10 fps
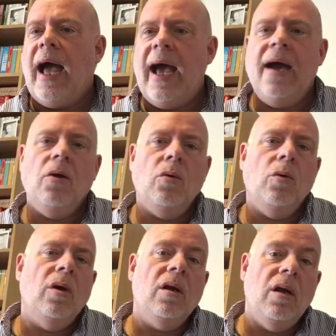
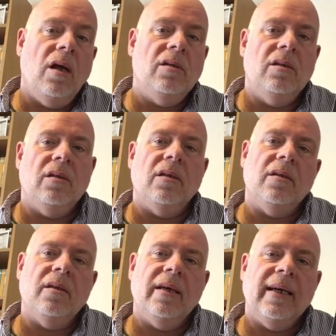how
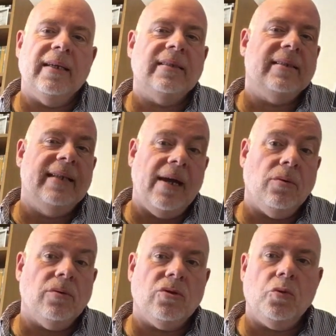London has
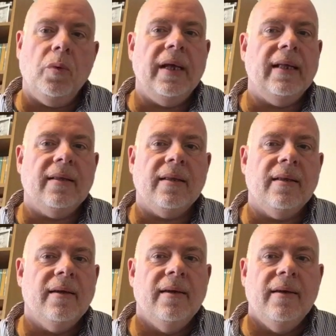dealt with
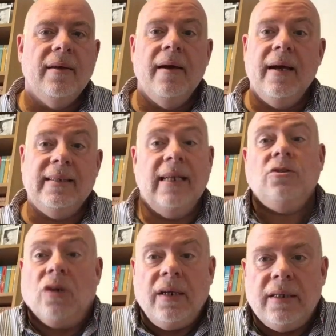
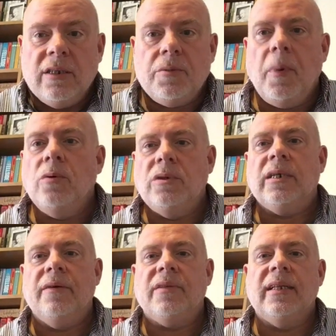essentially
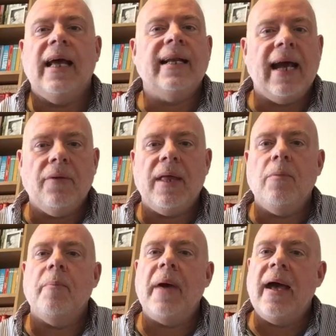disposing of the dead, how they
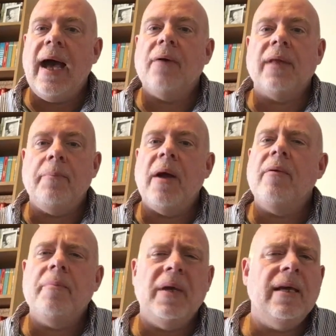
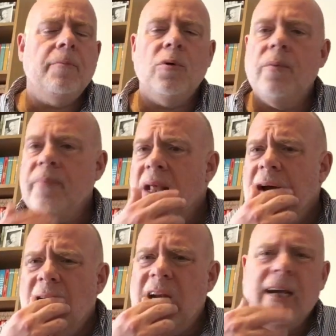buried people,
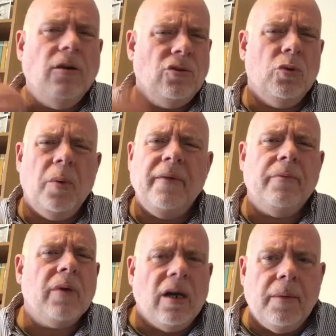and it goes all the way
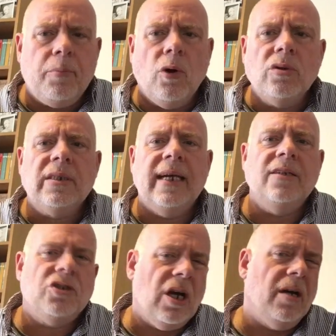from kind of Bronze
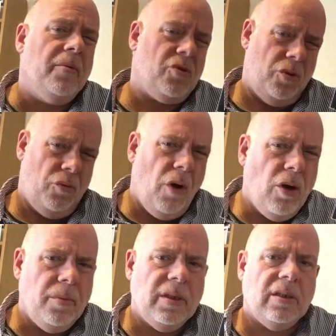Age times through
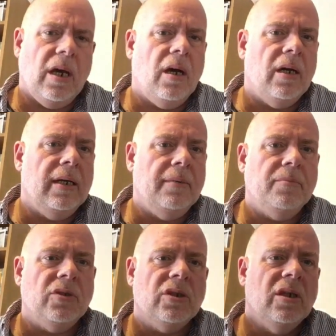Roman
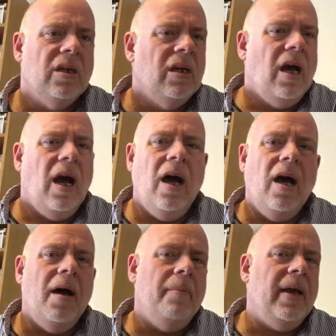times.
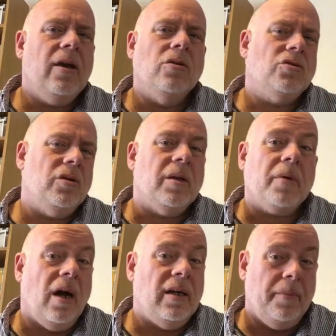It goes through the
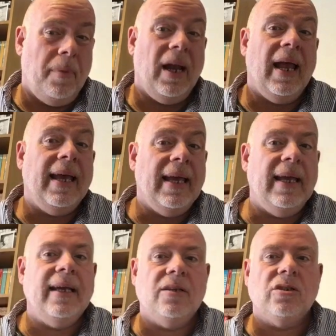kind of
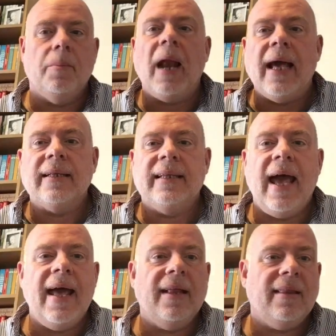plagues, the Black
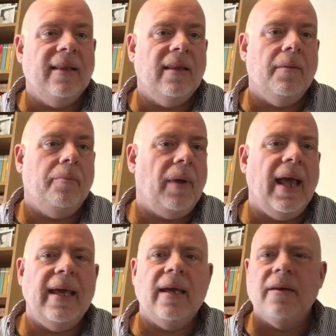Death and the
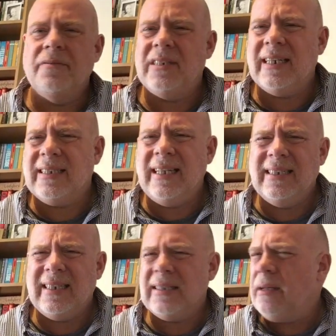plague of
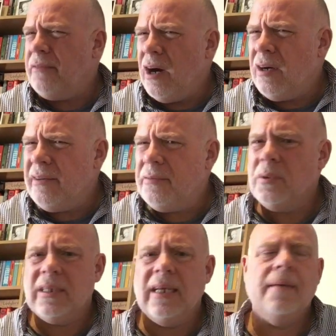1665,
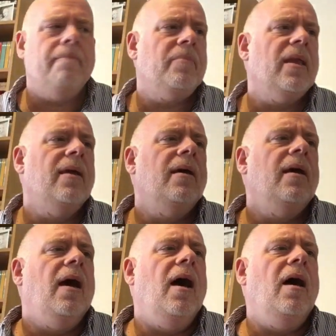was it?
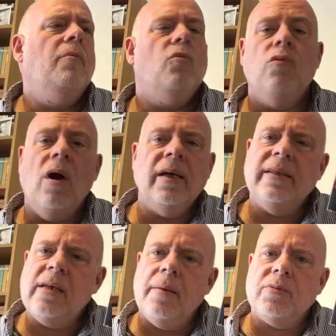
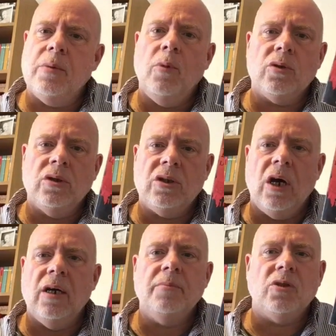Right up to modern
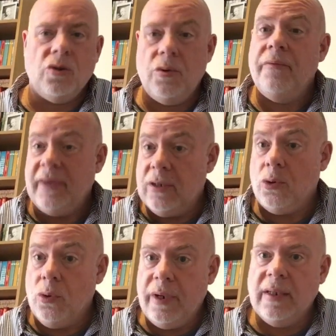times and through
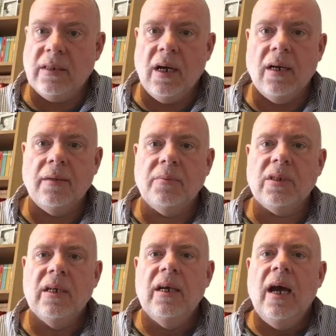Victorian times,
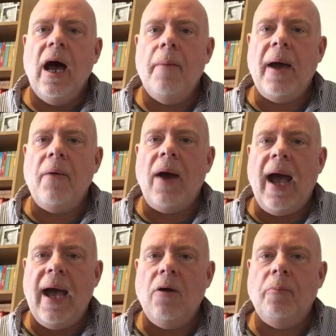about
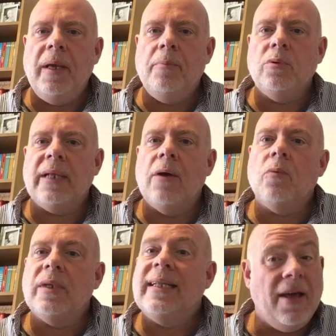how people dealt
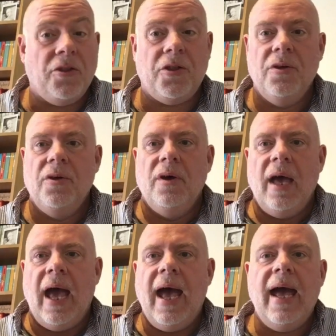with death
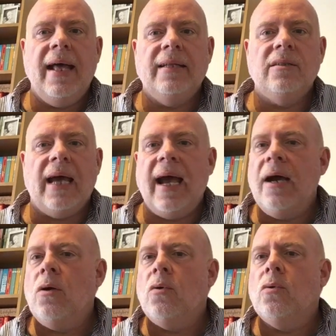and
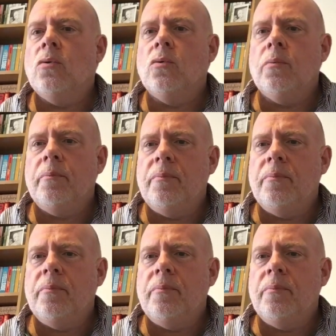how